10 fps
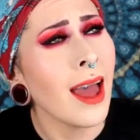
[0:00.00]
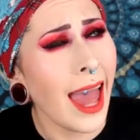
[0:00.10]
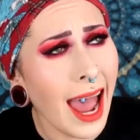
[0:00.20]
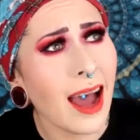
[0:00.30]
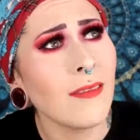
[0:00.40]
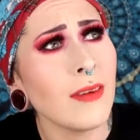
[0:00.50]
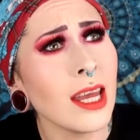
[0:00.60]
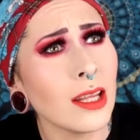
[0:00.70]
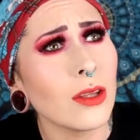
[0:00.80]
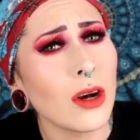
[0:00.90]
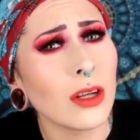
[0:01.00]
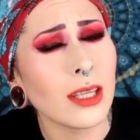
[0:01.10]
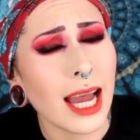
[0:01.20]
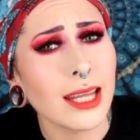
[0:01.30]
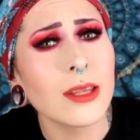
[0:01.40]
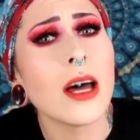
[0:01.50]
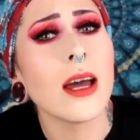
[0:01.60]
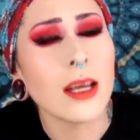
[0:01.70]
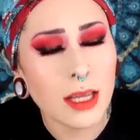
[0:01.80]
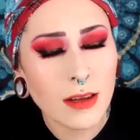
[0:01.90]
have it look like
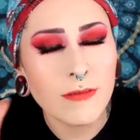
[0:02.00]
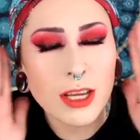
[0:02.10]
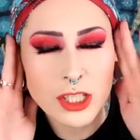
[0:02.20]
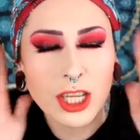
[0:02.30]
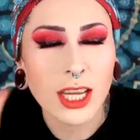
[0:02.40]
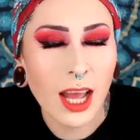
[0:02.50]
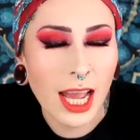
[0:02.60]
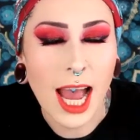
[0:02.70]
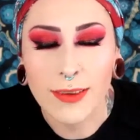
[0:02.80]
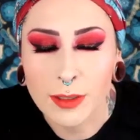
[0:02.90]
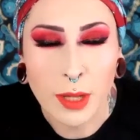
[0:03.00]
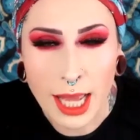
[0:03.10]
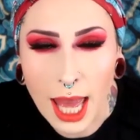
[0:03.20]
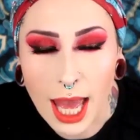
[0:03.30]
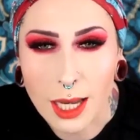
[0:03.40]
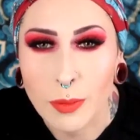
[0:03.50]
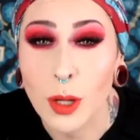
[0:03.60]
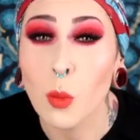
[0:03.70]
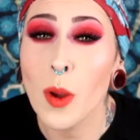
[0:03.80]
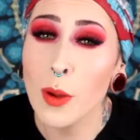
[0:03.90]
the envision I have in my head,
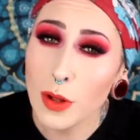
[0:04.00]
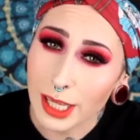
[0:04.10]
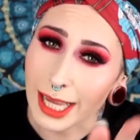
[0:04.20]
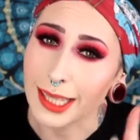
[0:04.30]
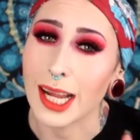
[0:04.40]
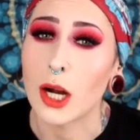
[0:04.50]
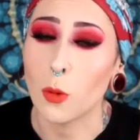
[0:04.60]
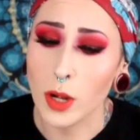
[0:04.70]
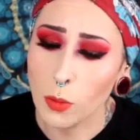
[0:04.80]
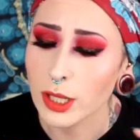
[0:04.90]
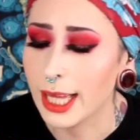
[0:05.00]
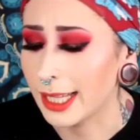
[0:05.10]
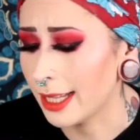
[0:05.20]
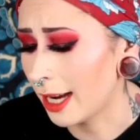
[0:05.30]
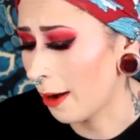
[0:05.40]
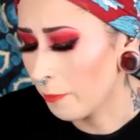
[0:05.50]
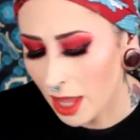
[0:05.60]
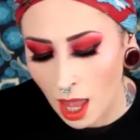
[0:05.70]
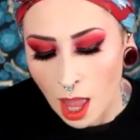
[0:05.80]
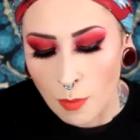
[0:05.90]
but we will get there, we will get there.
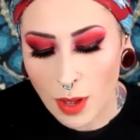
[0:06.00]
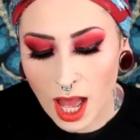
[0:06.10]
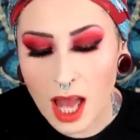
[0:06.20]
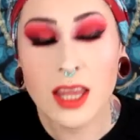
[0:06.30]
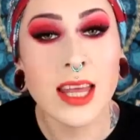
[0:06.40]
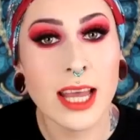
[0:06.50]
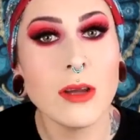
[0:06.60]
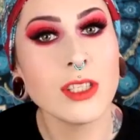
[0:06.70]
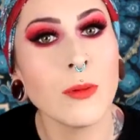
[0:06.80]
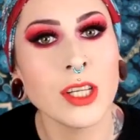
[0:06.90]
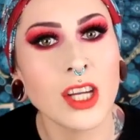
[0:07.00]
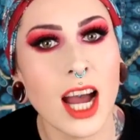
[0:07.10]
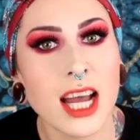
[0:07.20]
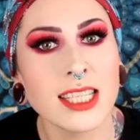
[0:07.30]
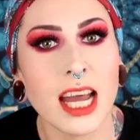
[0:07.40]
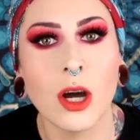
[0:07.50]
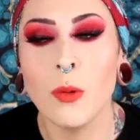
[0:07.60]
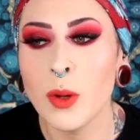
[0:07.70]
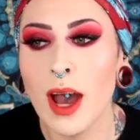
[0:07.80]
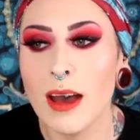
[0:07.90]
But thank you so much guys, I
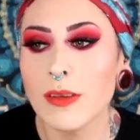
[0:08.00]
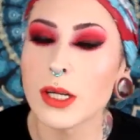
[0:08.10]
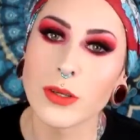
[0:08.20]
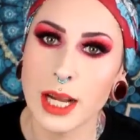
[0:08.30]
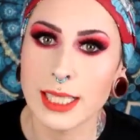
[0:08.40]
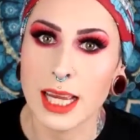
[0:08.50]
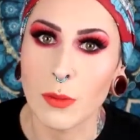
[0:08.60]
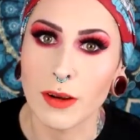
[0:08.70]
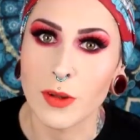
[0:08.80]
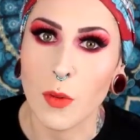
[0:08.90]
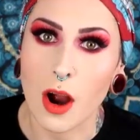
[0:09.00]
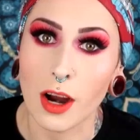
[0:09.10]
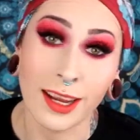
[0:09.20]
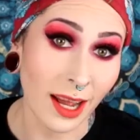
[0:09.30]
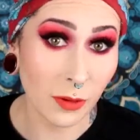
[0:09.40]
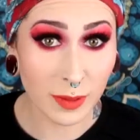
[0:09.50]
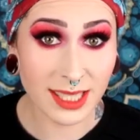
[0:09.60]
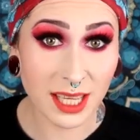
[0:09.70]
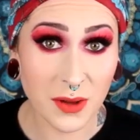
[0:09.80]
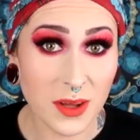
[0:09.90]
hope you have a great day wherever you are, and I will be
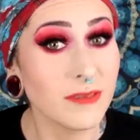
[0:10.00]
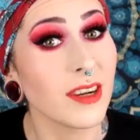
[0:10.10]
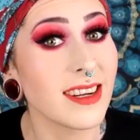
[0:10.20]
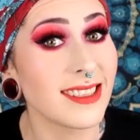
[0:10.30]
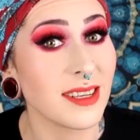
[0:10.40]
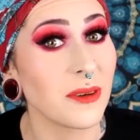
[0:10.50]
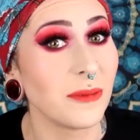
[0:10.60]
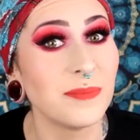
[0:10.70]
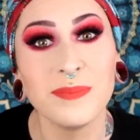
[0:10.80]
seeing you all very soon.